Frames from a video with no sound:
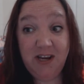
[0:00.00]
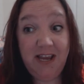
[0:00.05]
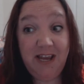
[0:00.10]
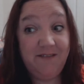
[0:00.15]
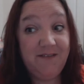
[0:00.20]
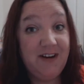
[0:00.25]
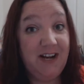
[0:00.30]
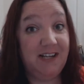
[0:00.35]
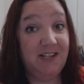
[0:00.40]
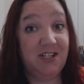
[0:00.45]

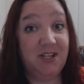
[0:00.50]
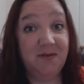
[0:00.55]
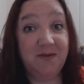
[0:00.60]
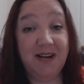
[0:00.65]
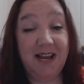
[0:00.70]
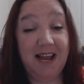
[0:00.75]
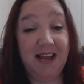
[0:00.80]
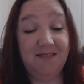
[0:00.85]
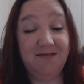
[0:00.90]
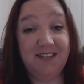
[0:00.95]
You've got two
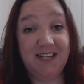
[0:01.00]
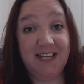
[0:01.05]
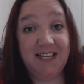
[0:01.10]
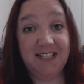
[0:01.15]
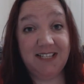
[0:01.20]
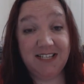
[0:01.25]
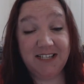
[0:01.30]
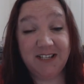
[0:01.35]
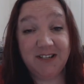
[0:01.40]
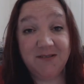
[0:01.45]
and a half
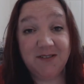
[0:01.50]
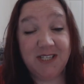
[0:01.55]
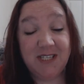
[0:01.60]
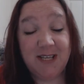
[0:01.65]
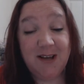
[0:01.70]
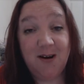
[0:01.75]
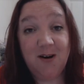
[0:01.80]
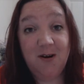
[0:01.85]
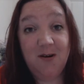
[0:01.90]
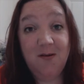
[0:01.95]
days to do
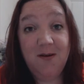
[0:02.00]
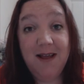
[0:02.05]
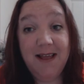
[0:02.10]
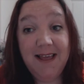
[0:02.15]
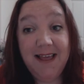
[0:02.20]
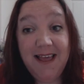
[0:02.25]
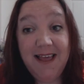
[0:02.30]
so